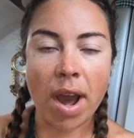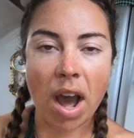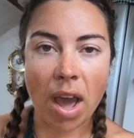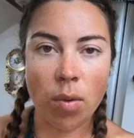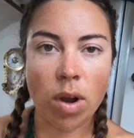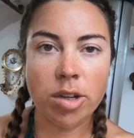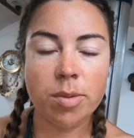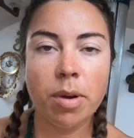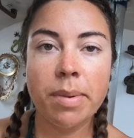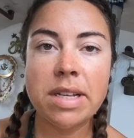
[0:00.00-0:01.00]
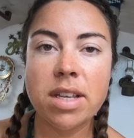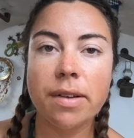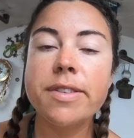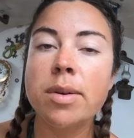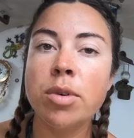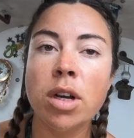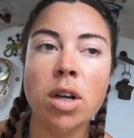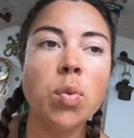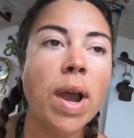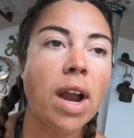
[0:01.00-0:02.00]
I want to put myself
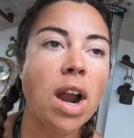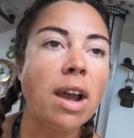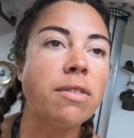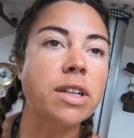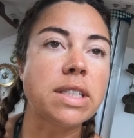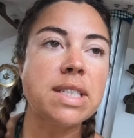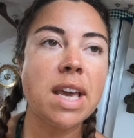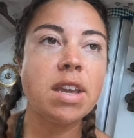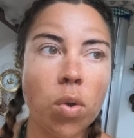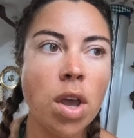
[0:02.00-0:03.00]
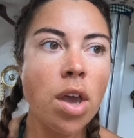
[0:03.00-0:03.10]
somewhere where I feel safe.